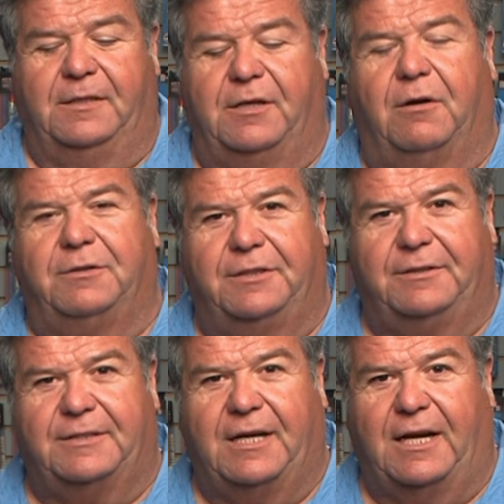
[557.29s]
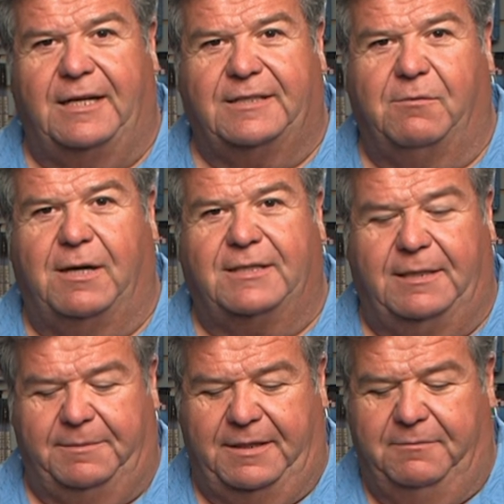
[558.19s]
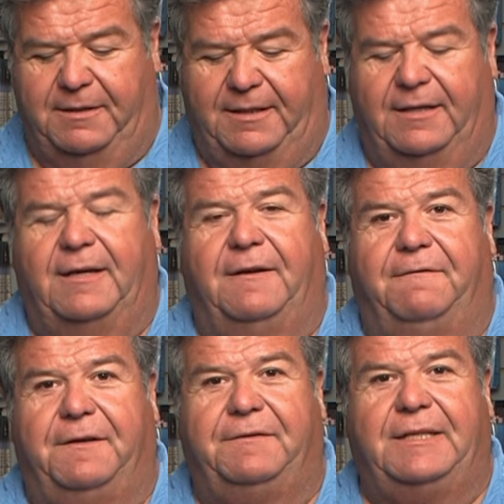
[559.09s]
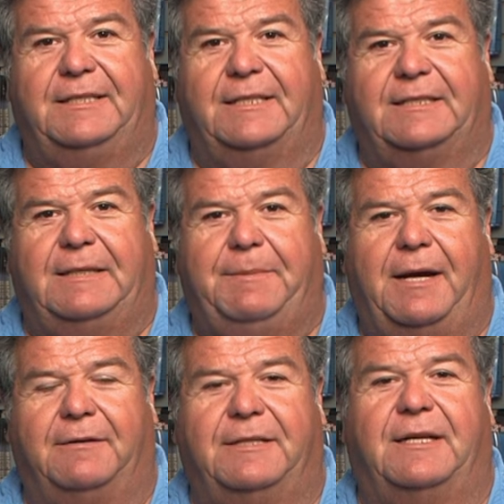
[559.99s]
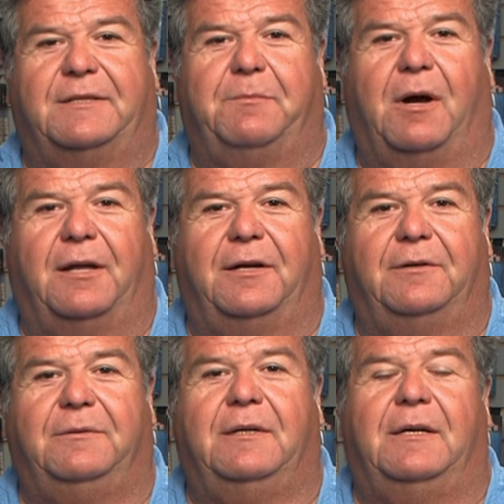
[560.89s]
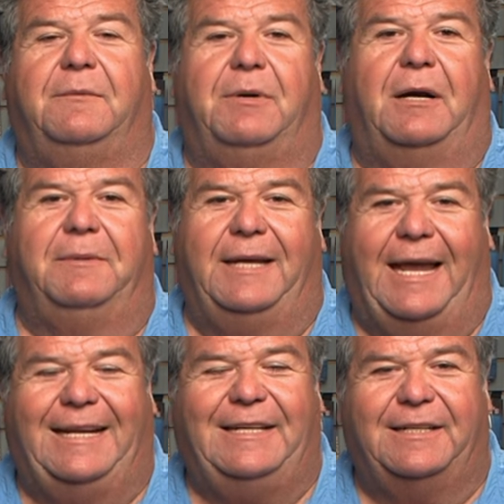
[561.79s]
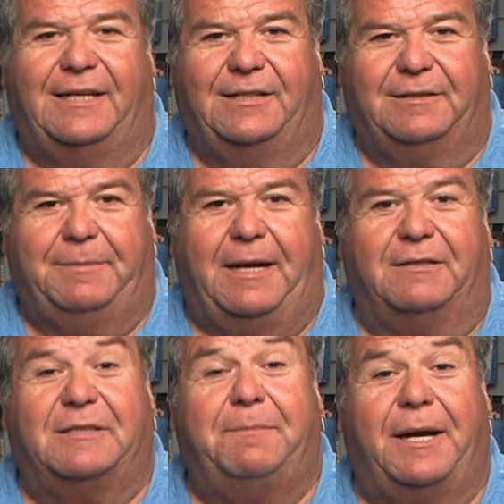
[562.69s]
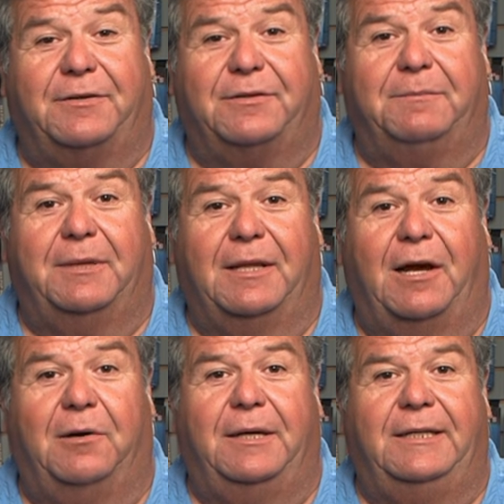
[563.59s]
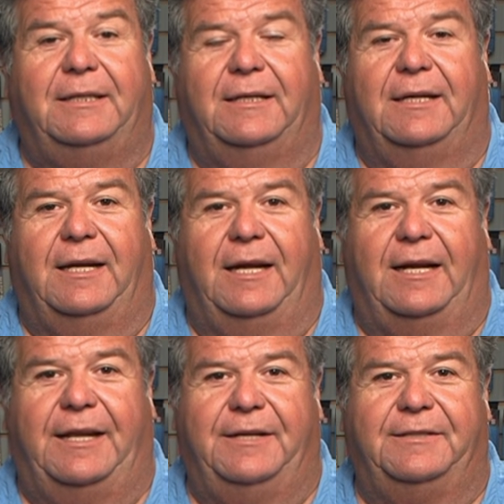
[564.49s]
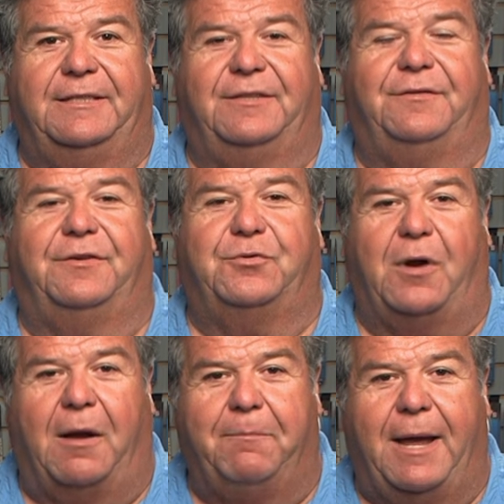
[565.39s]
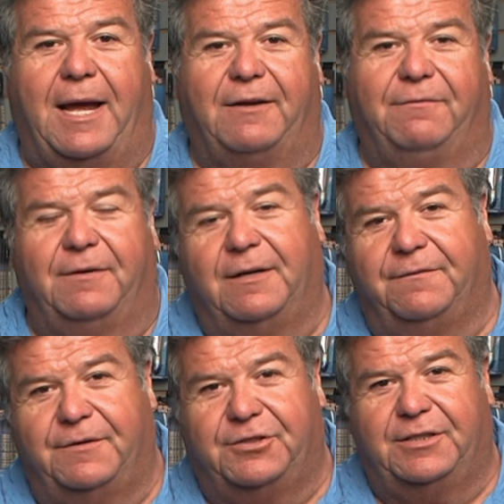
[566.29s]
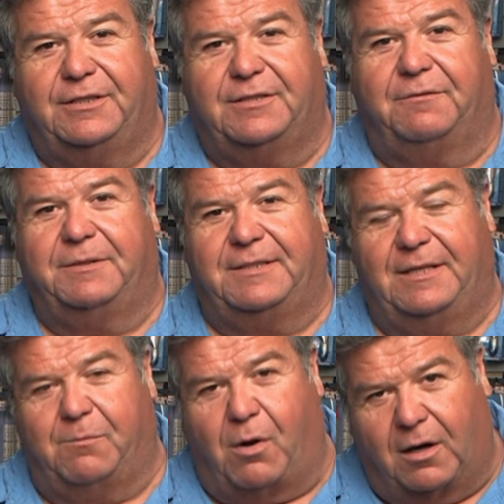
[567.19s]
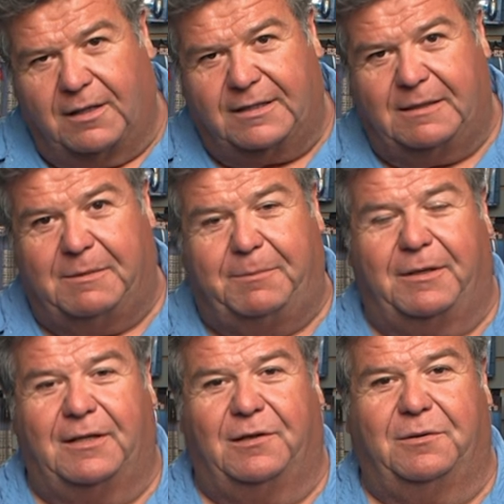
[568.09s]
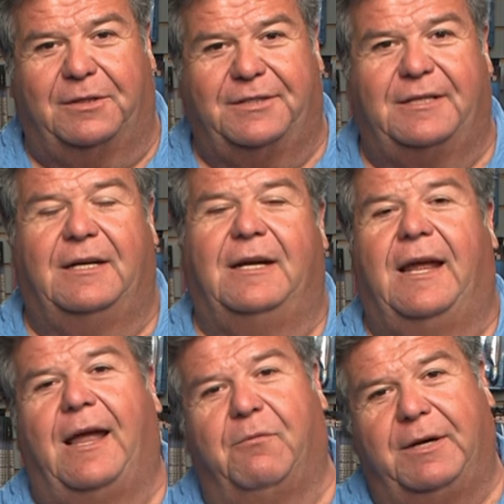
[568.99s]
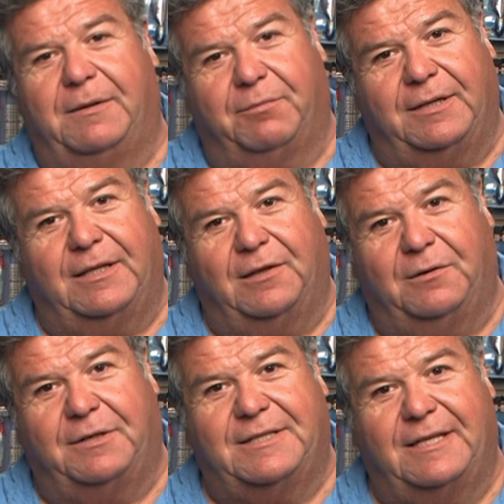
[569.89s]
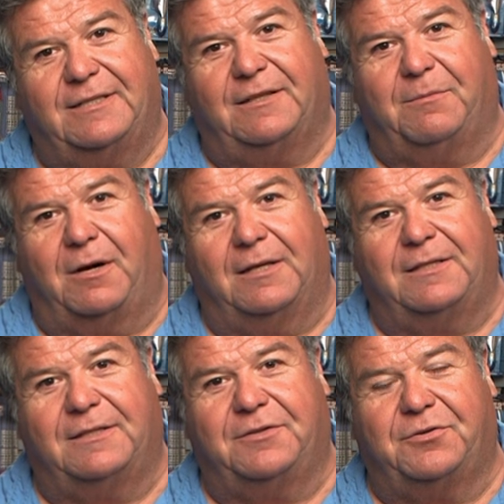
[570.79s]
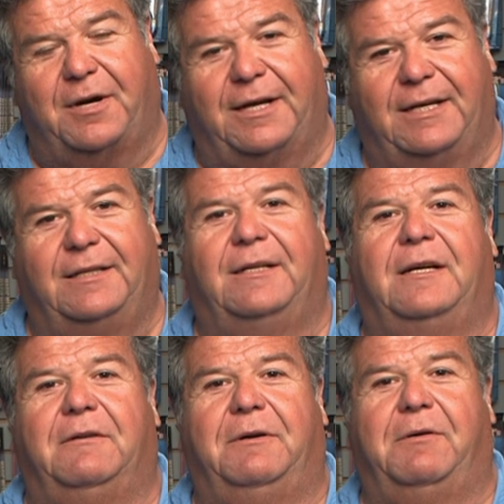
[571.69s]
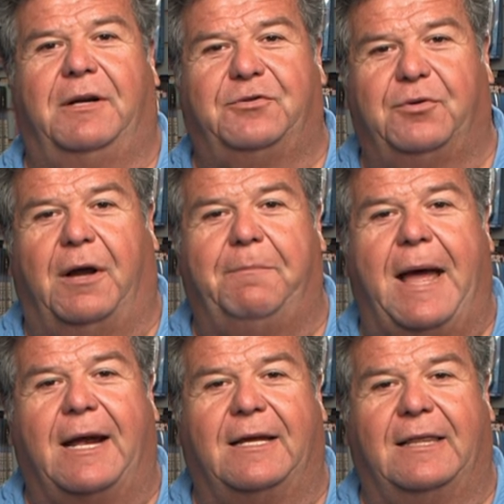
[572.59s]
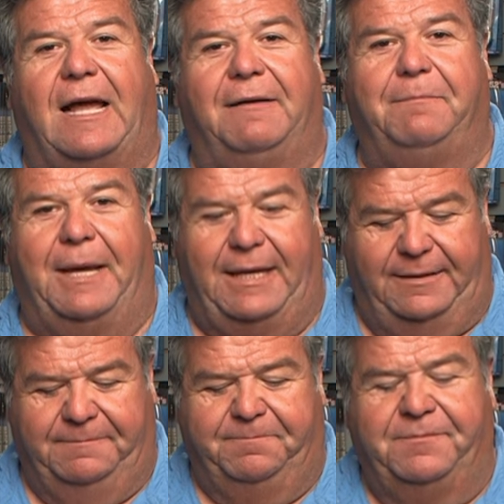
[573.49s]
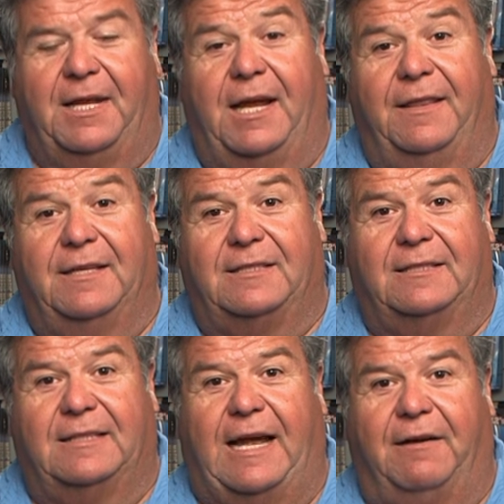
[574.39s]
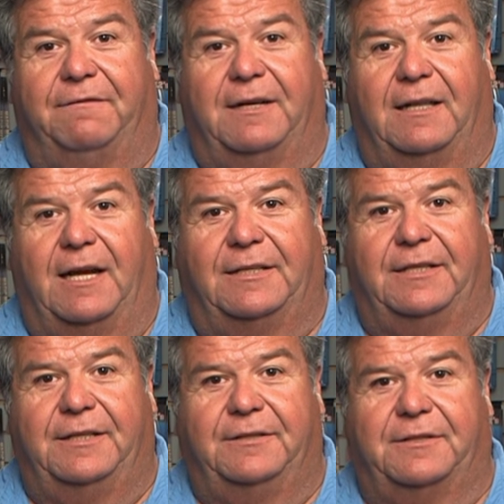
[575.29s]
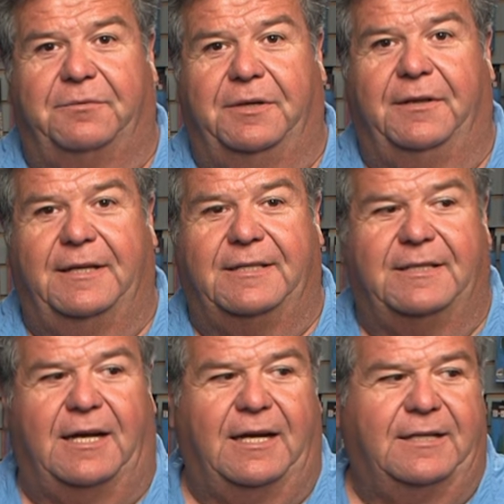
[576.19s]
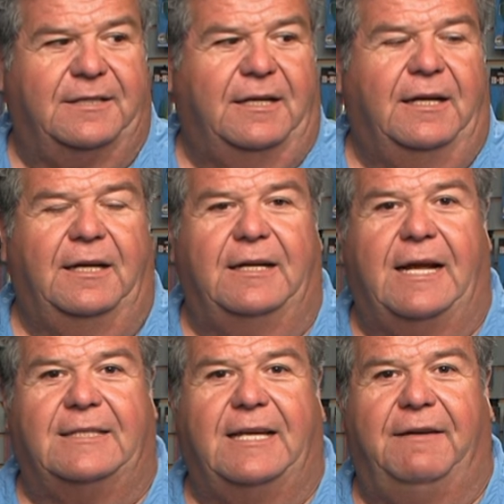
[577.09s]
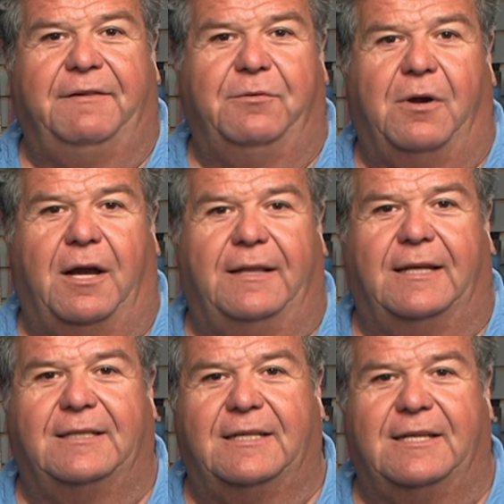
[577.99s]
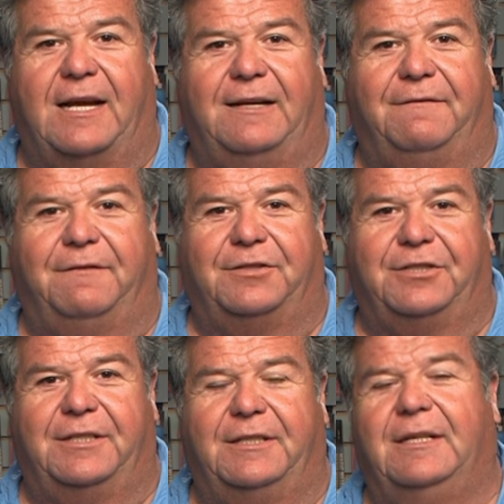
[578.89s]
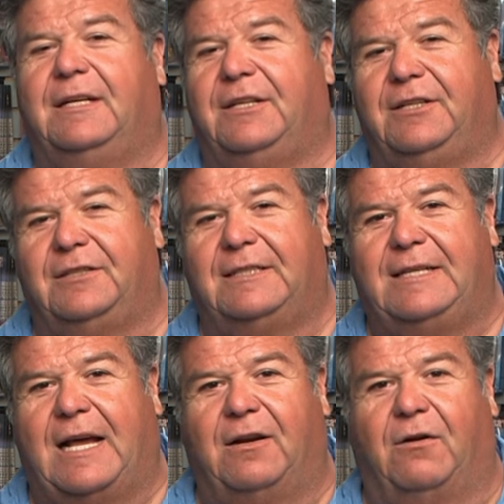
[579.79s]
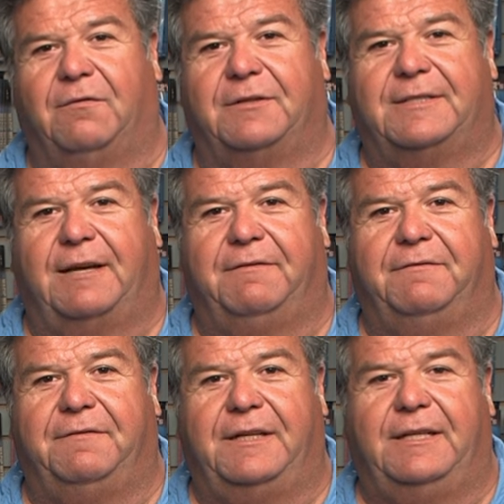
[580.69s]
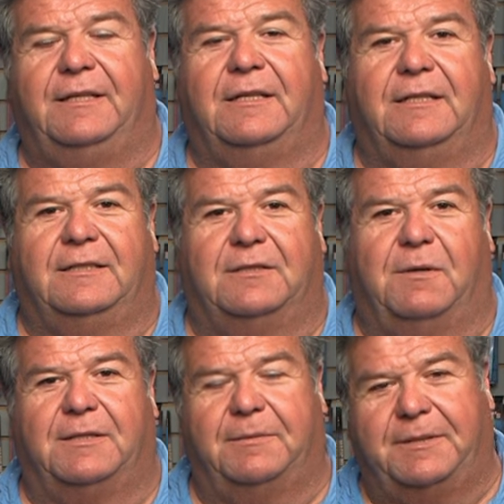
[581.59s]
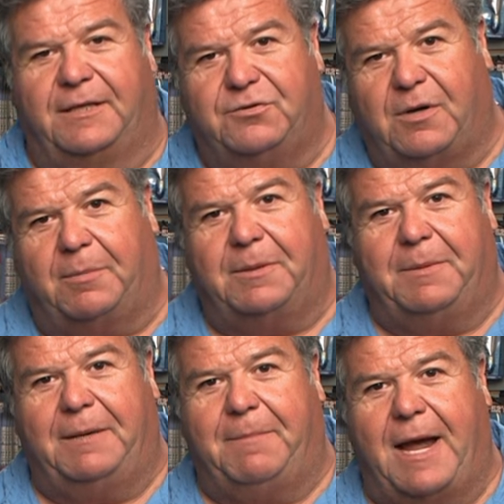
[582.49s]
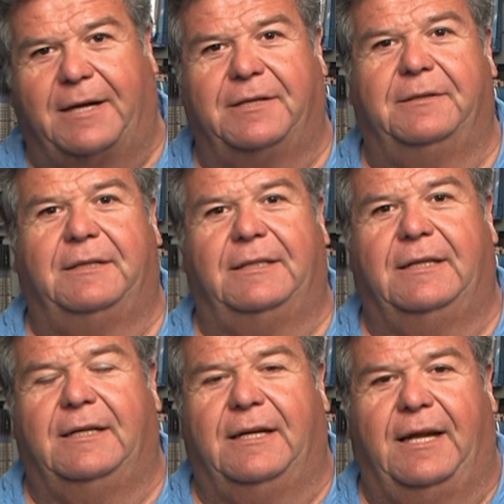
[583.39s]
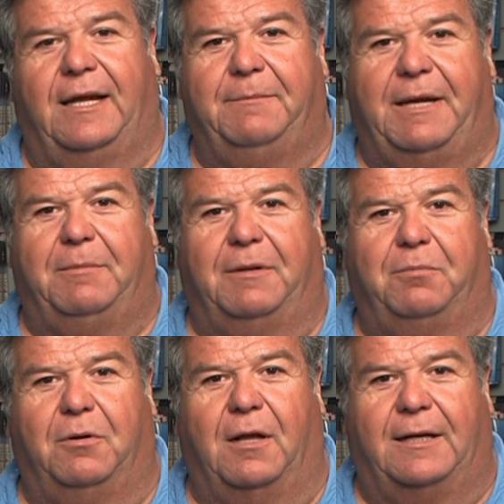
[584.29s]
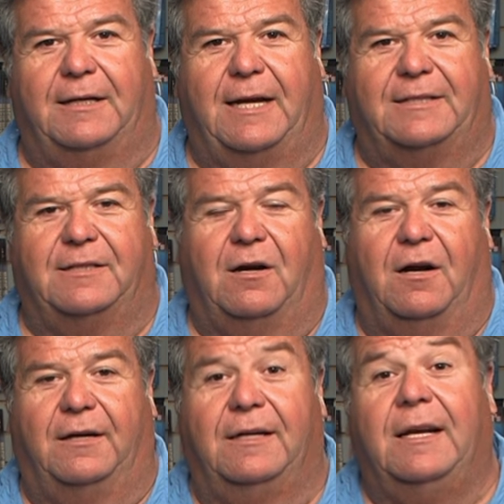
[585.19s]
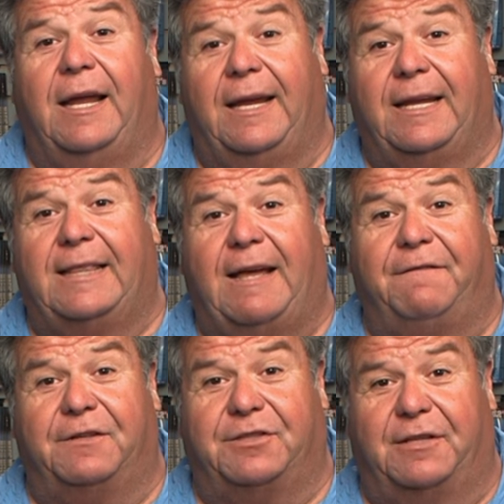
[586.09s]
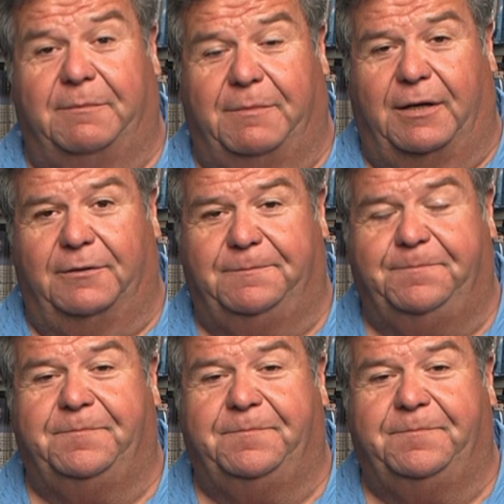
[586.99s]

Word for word: go-to size. I want something with 50, 60-pound test mono, probably 80 to 100-pound spectra below it. And I use this for drop-back fishing. So if we see a marlin come up on the lures and we can bring the lures in so the marlin doesn't strike it, we want to drop back a live bait. And this is the outfit I like to use. A reel this size, nice heavy rod that's designed to fish it. Usually not over 7 feet. Just want something I can drop the bait back to it and be able to pull on it nice and hard and get that fish to the boat.